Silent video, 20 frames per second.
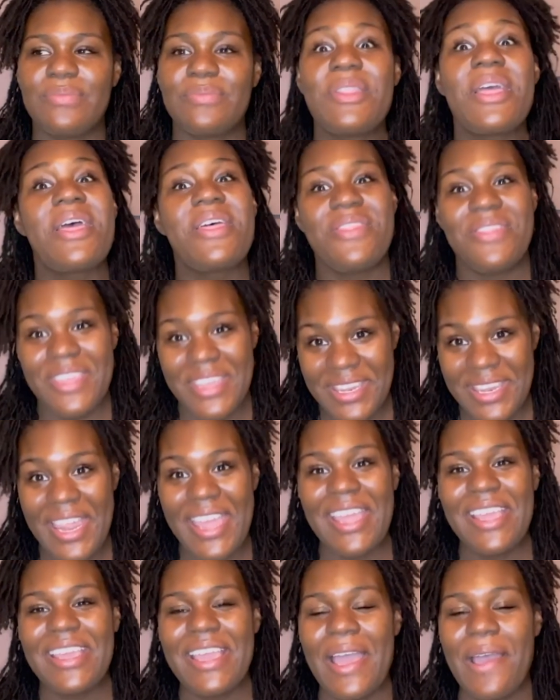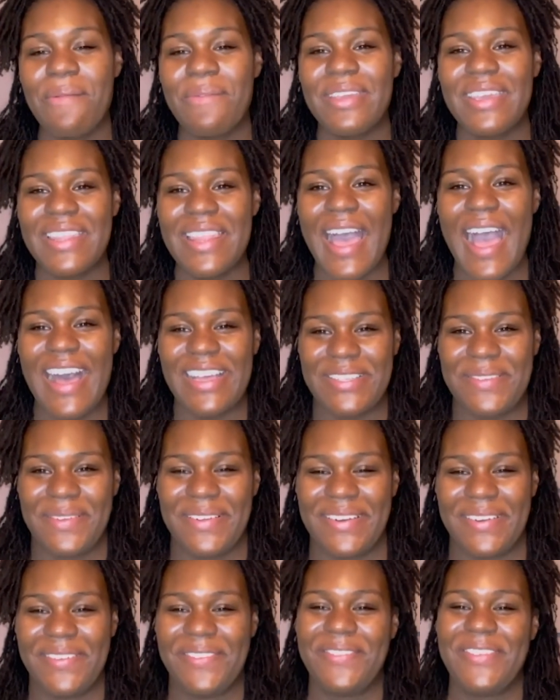then they kept me in the
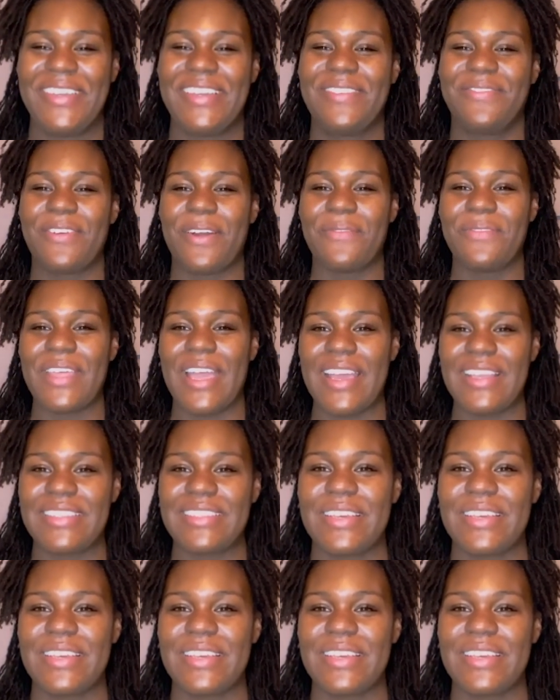hospital from that.